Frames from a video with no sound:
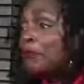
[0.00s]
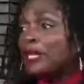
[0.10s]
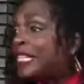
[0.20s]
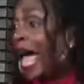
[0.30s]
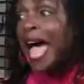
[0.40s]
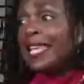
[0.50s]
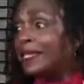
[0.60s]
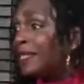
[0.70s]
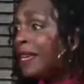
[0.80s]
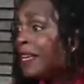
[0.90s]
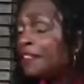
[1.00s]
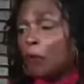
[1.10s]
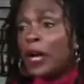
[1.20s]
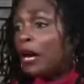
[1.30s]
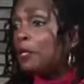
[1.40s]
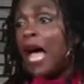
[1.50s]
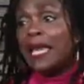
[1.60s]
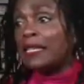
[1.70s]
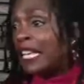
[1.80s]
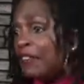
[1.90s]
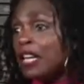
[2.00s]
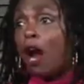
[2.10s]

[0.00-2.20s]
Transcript: pretend that we are not living